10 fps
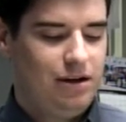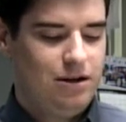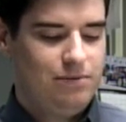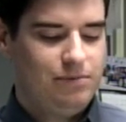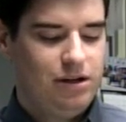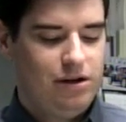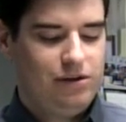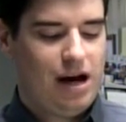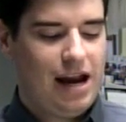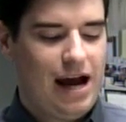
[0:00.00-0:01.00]

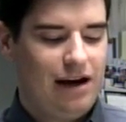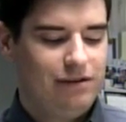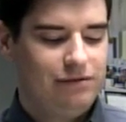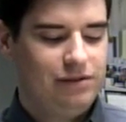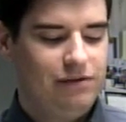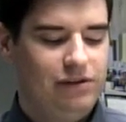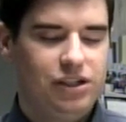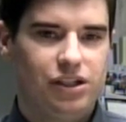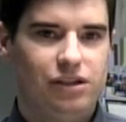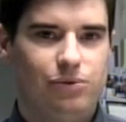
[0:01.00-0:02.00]
not have
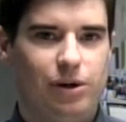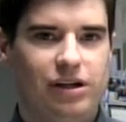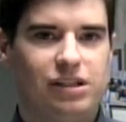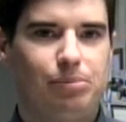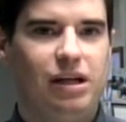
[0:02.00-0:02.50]
divisions where it's split